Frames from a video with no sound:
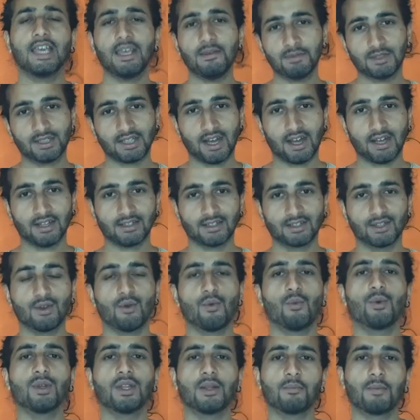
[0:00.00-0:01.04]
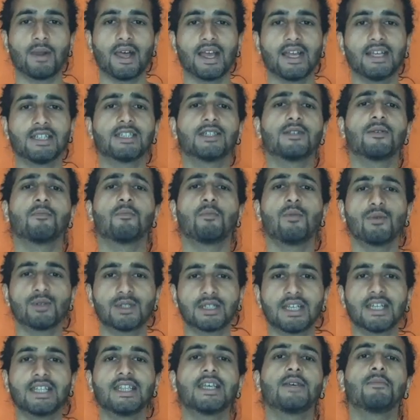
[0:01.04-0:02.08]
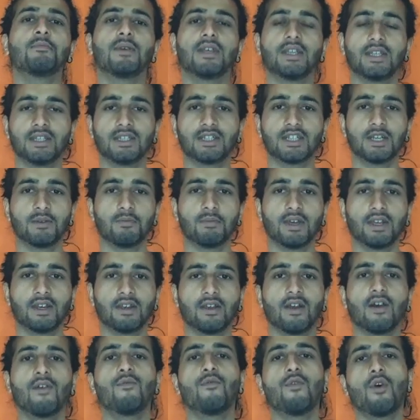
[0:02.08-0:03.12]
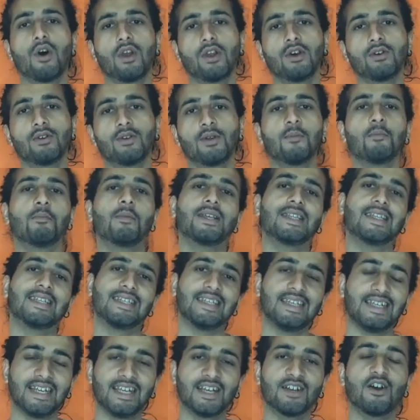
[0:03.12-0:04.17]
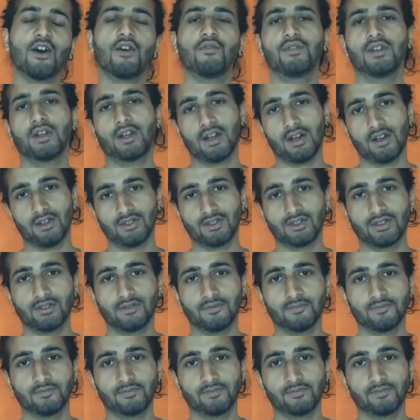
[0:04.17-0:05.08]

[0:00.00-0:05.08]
game starts with the blinds posting their mandatory bet followed by the dealing of the cards.